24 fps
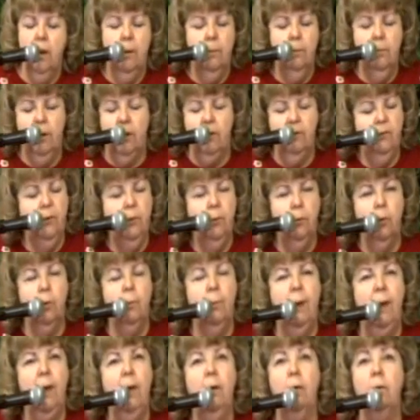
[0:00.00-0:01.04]
But if you
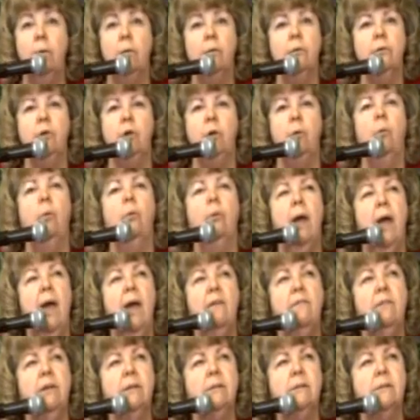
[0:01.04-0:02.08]
rebel, you won't
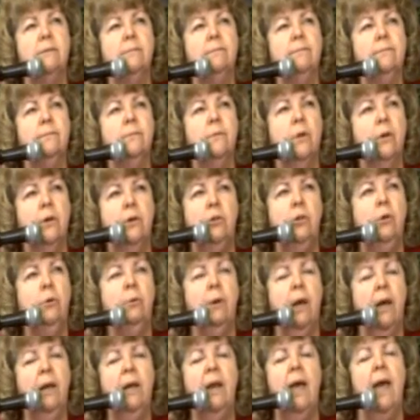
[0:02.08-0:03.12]
have it. You
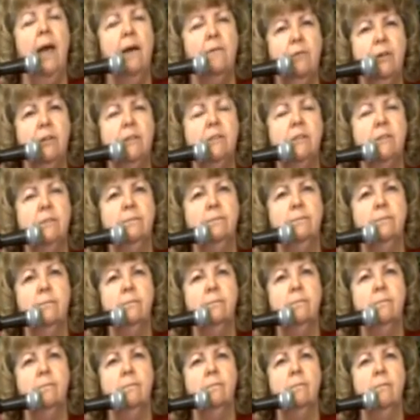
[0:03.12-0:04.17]
can't have it.
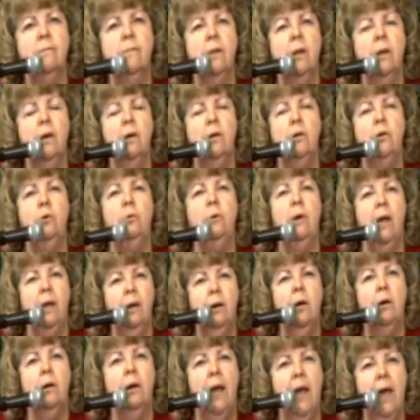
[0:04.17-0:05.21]
You
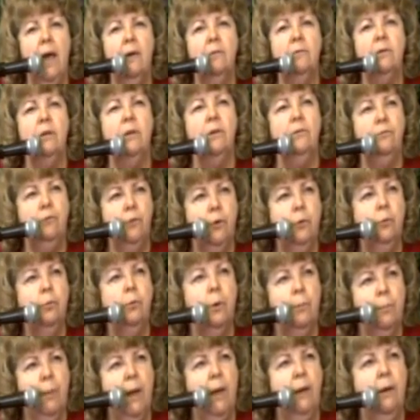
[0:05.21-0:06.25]
cannot have it if you
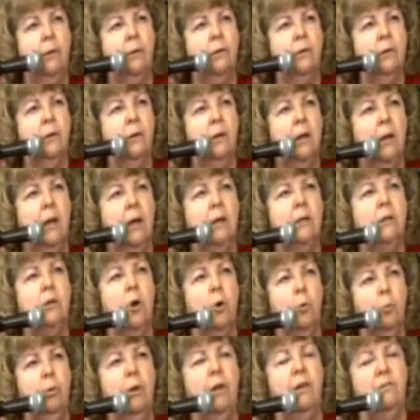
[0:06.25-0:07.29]
rebel and
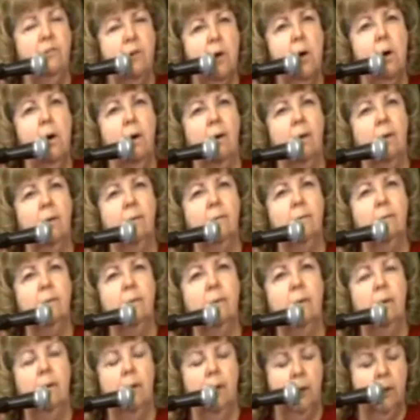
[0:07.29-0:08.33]
don't believe God
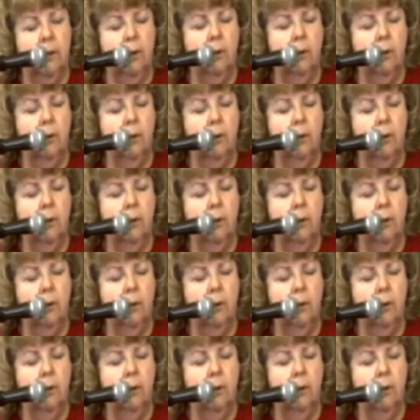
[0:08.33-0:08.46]
and